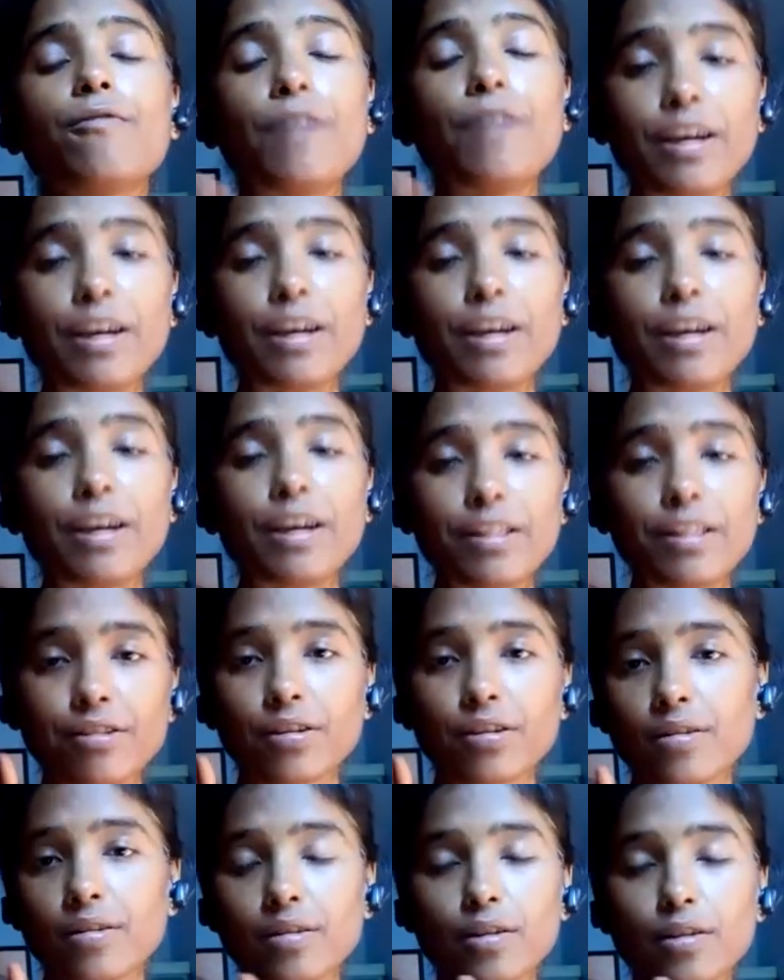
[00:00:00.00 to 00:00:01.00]
first
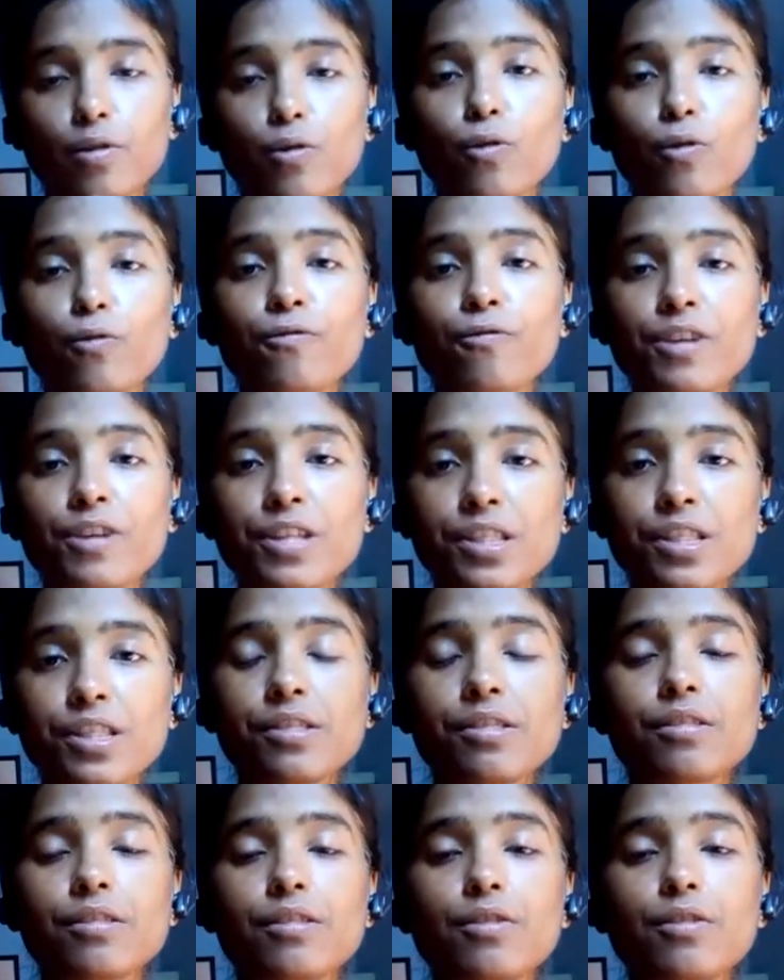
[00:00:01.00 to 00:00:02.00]
your
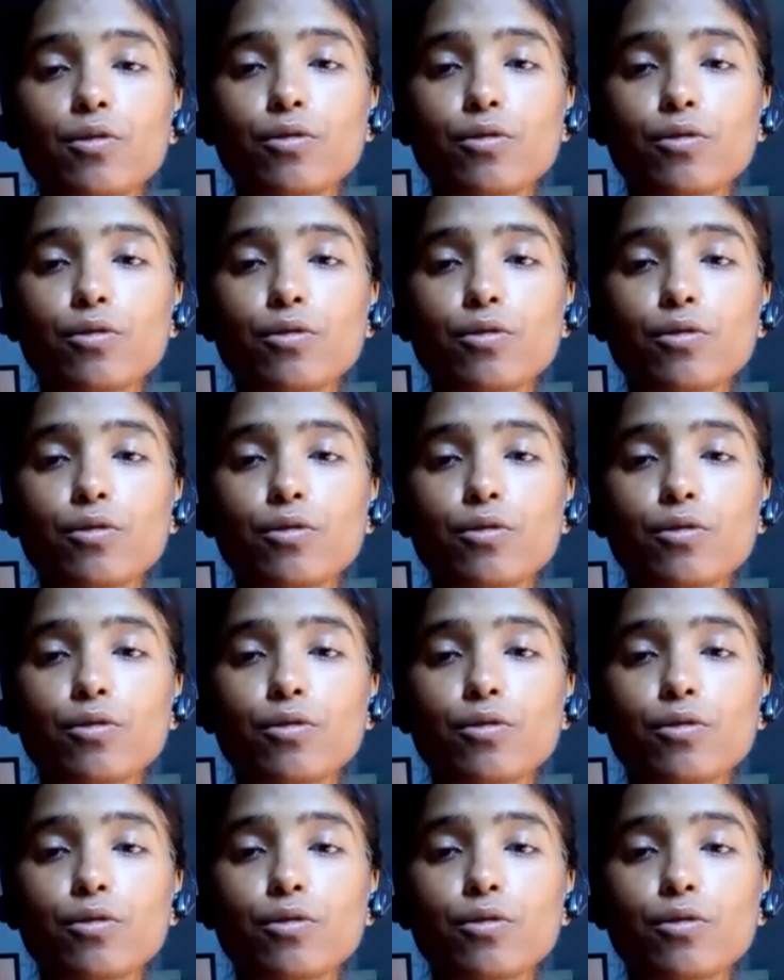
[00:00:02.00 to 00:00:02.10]
feces,